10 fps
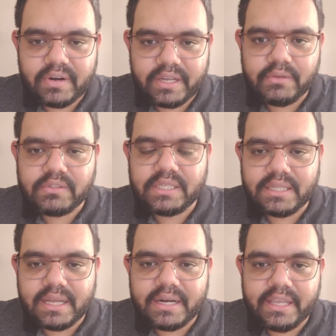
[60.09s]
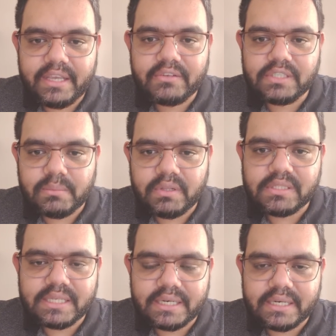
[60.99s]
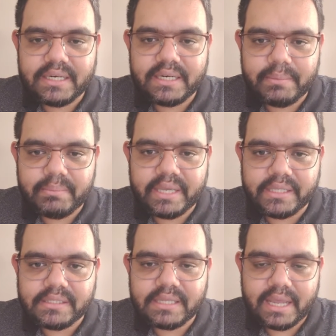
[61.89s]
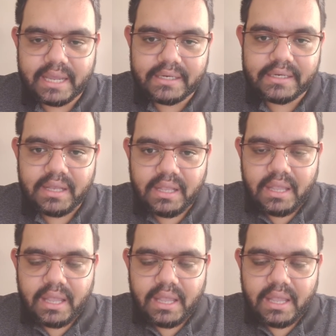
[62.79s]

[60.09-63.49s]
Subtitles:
for using the reusable sanitary napkins, and